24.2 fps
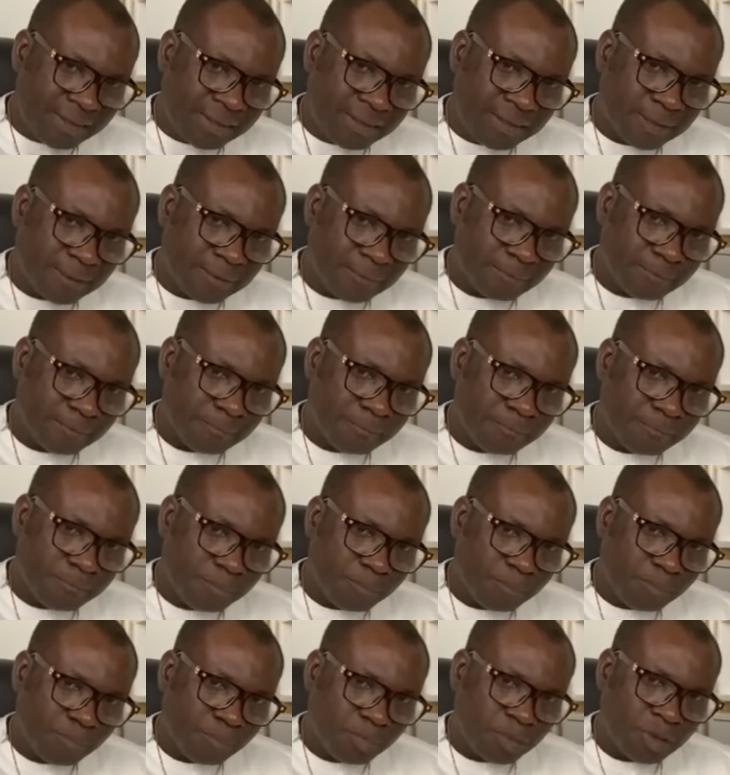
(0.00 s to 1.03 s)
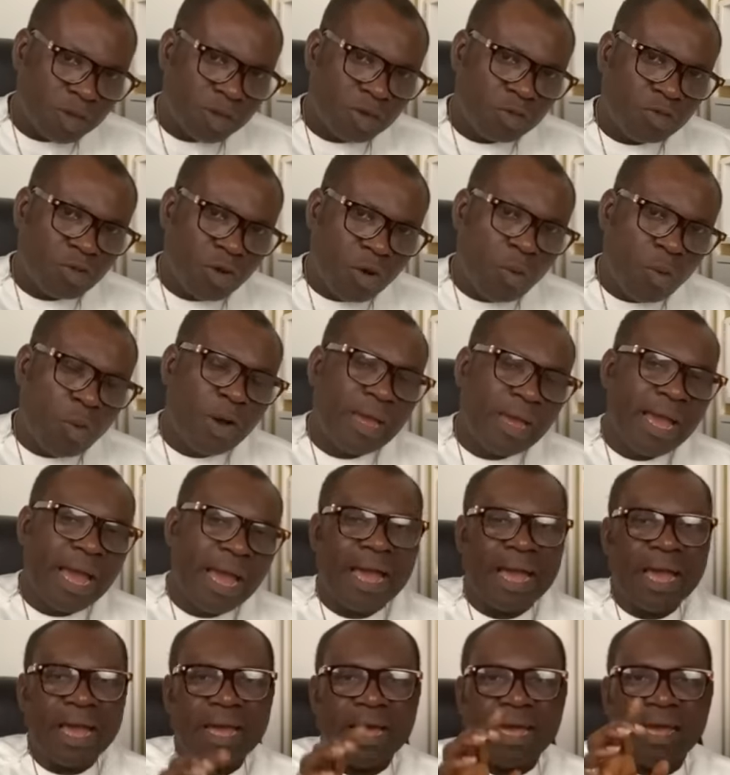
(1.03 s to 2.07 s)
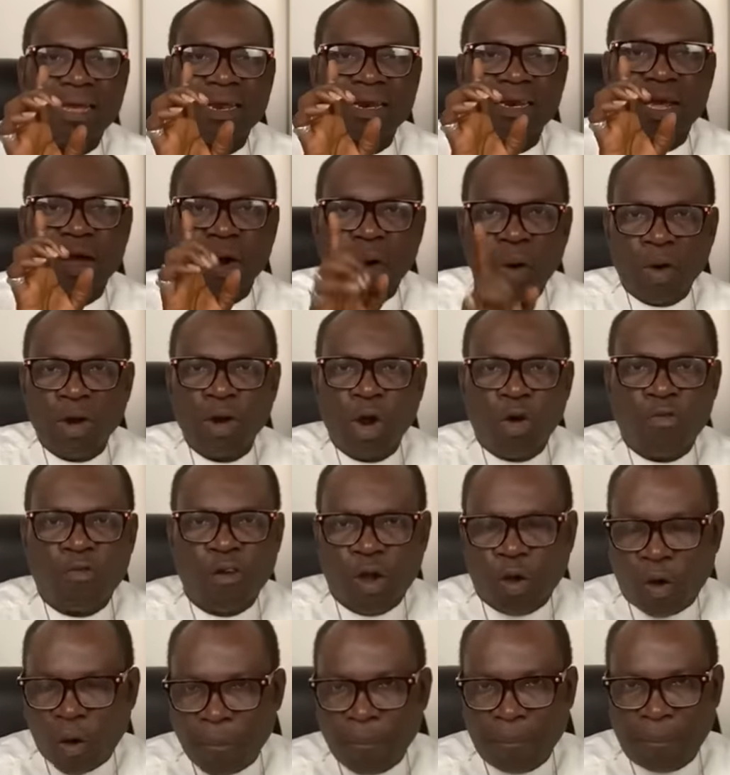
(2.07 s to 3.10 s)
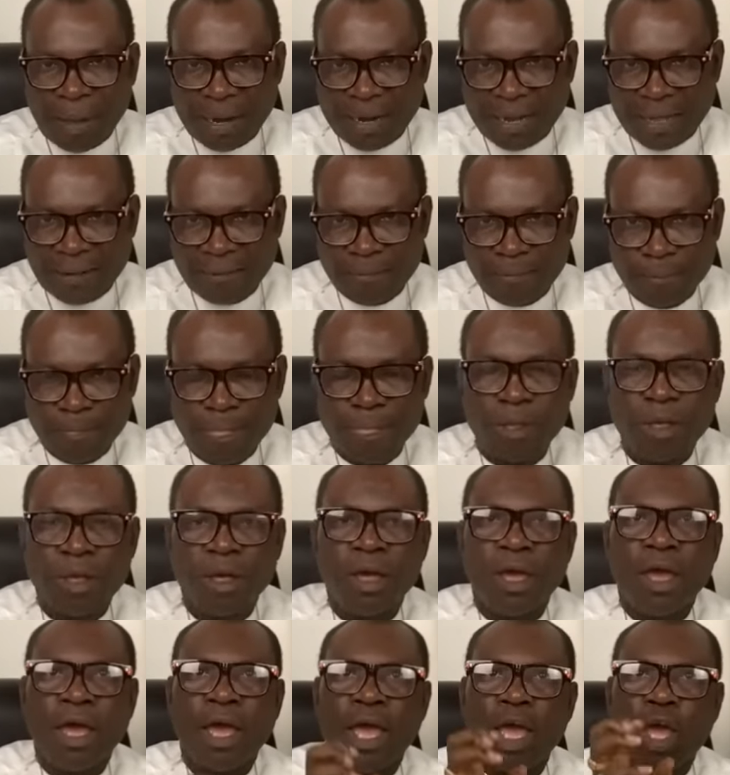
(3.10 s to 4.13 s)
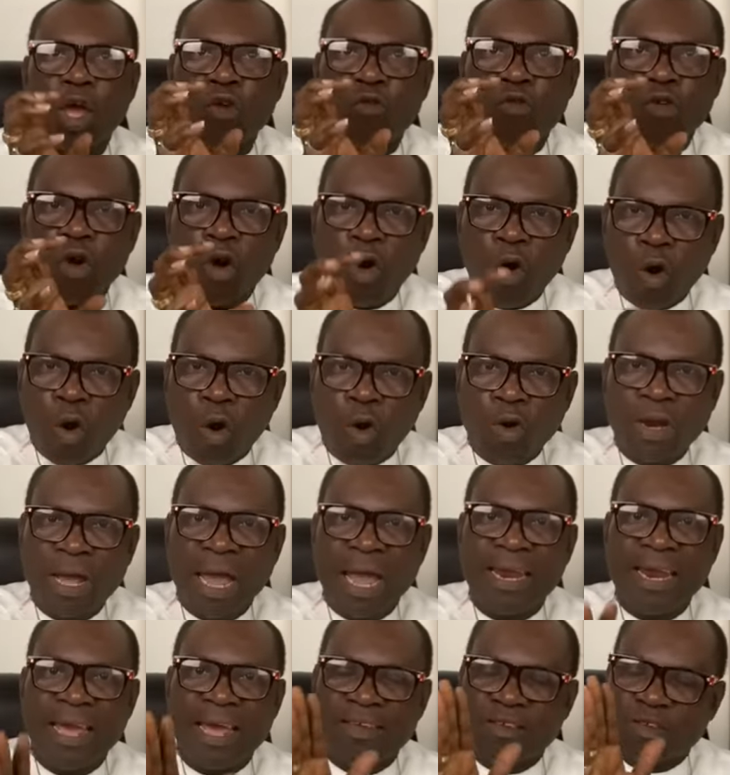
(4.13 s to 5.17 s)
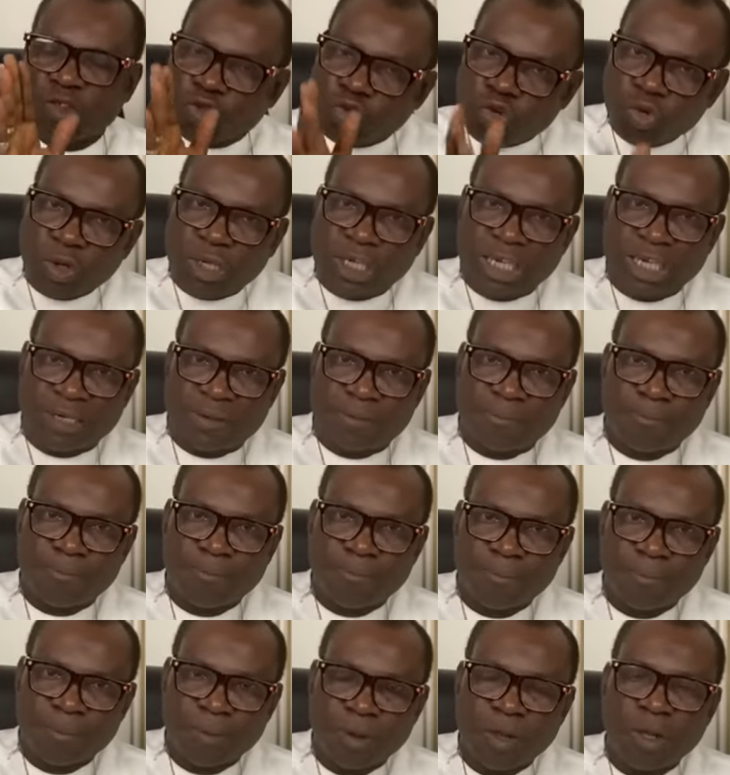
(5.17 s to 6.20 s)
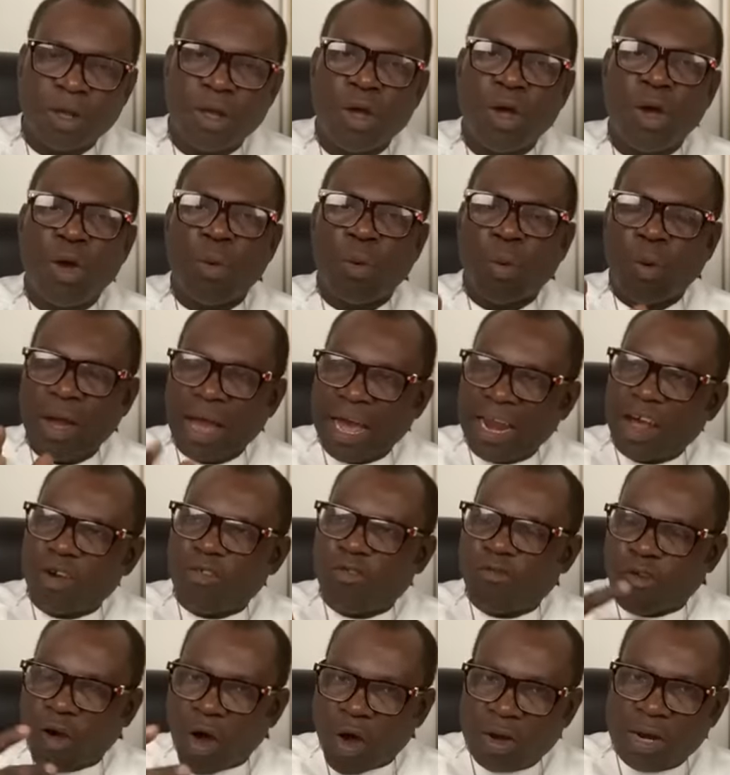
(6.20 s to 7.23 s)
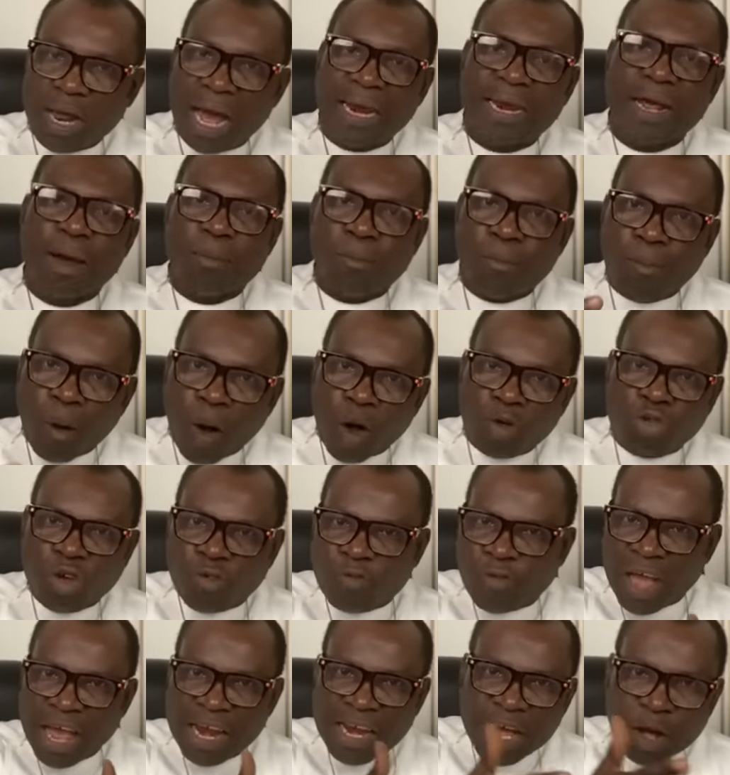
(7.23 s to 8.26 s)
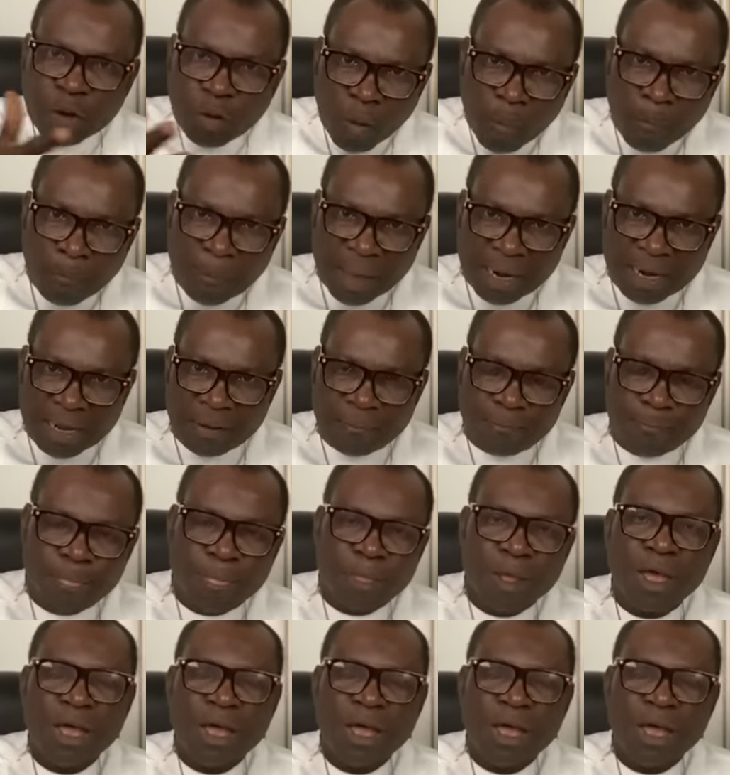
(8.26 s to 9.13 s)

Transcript: days. So, we are the owner of a company. If you own any institution, where you're the founder, the boss of any company,